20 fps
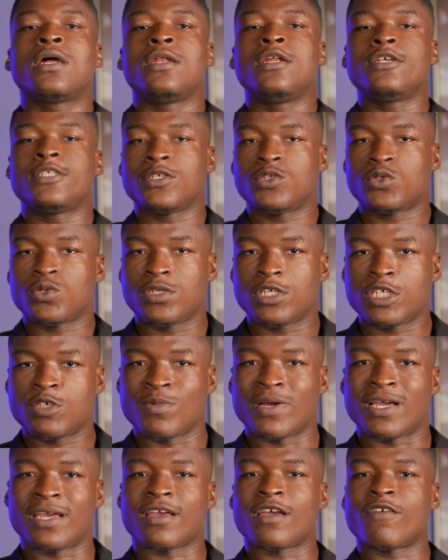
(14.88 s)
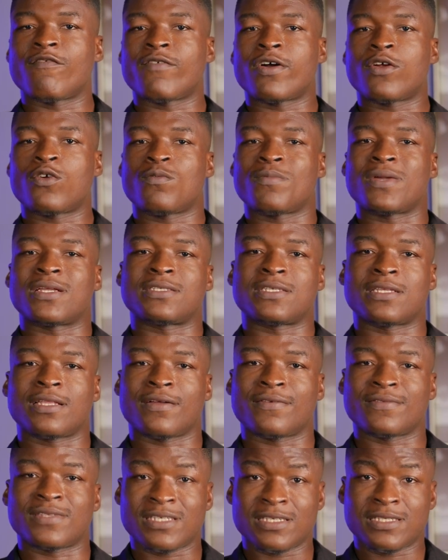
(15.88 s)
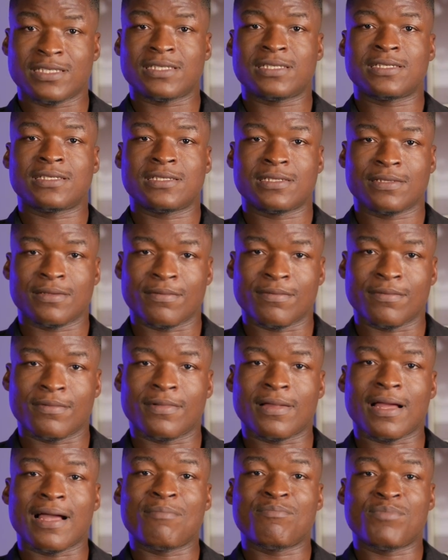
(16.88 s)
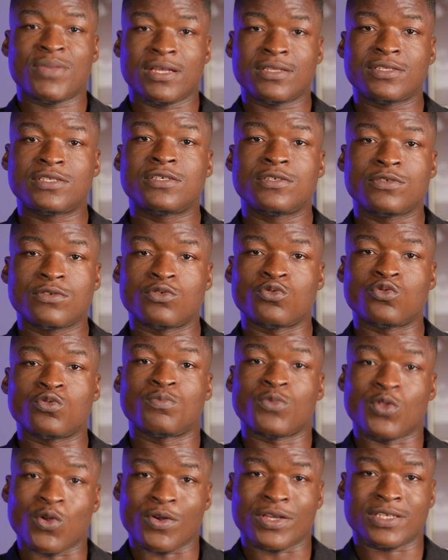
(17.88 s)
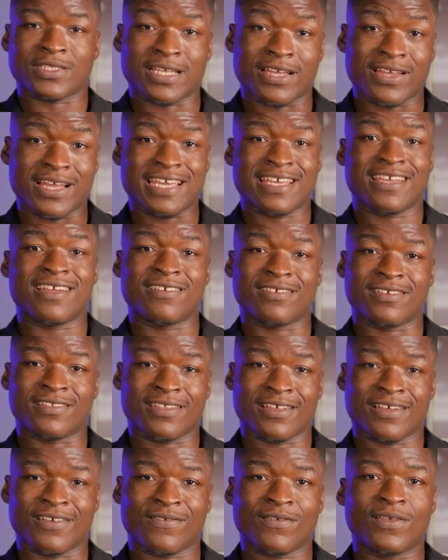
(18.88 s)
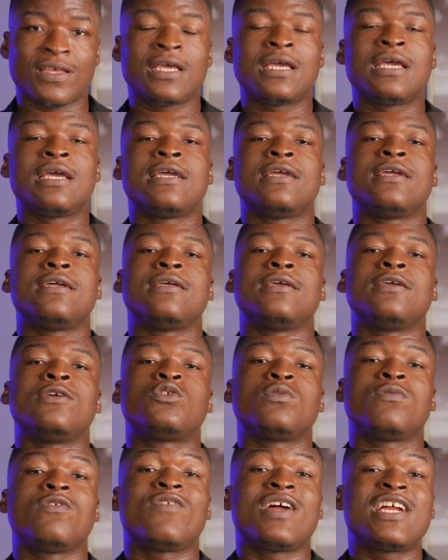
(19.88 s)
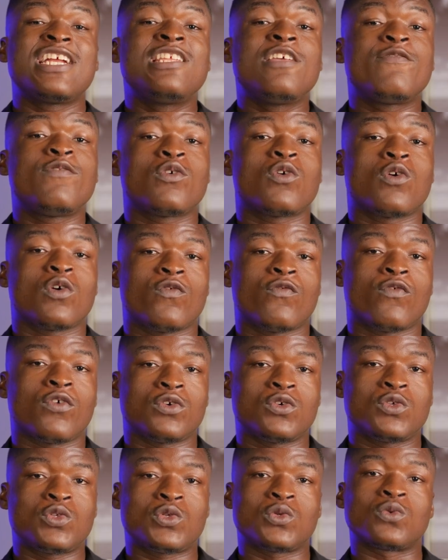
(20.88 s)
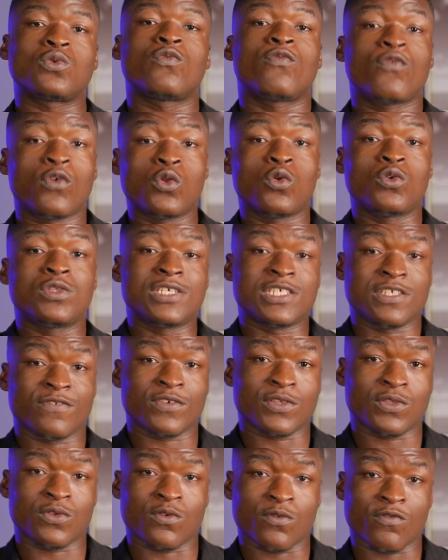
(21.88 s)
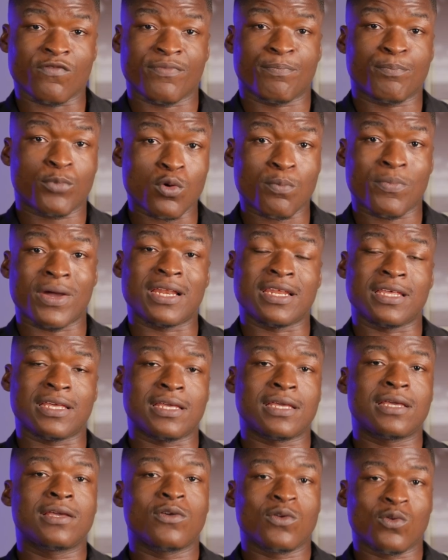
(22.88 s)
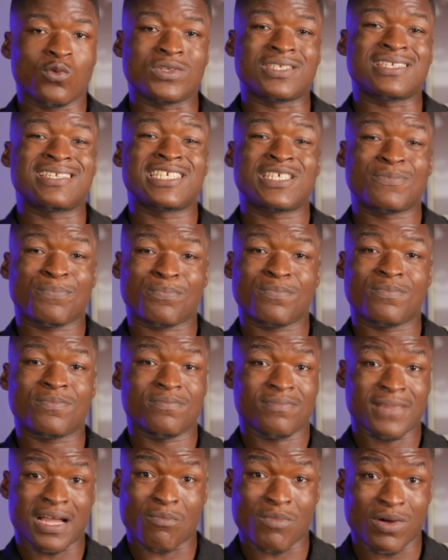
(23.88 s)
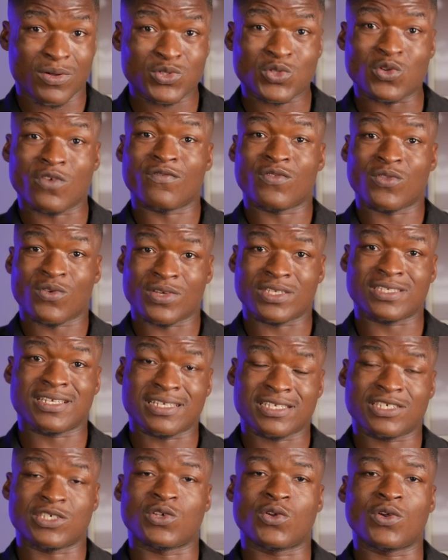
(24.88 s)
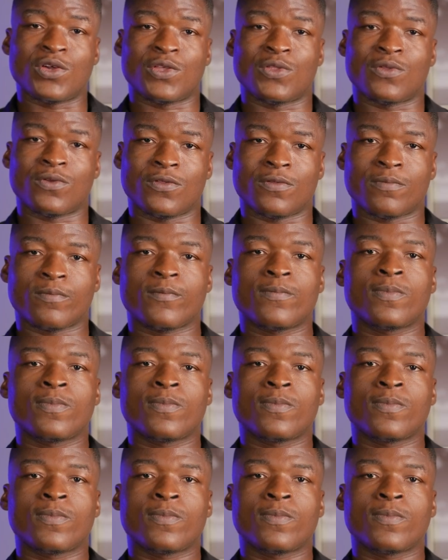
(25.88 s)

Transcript: Listen to this my environment now, this ambient room noise that you're hearing now. It will be very difficult for you to follow this video properly with this amount of noise that is going on.